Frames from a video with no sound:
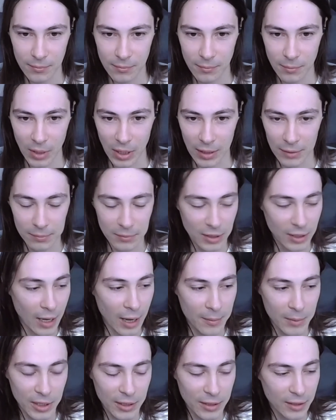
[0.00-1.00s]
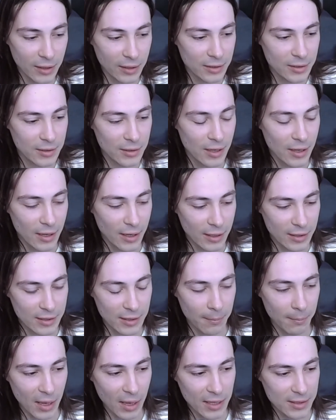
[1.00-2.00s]
But I mean, it's
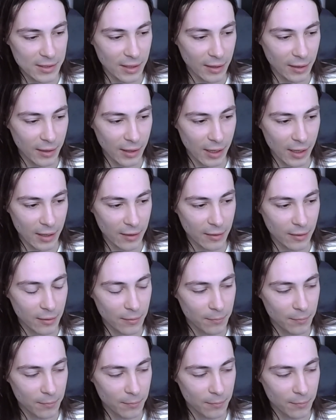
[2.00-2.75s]
amazing that